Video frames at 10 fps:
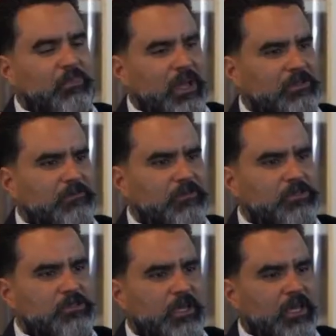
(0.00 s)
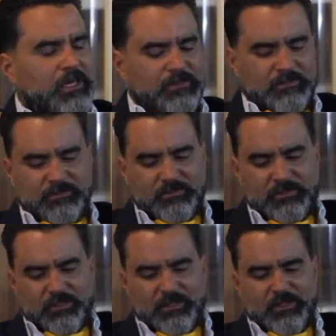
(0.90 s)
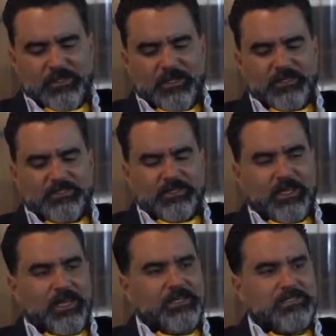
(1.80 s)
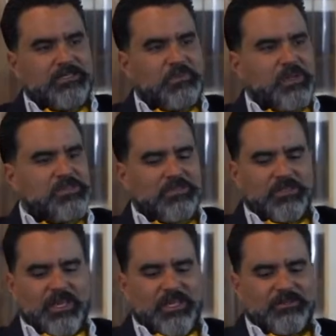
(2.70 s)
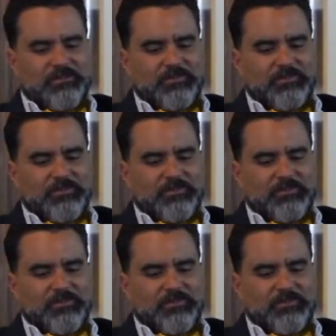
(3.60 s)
plan the future ahead. And today is a special day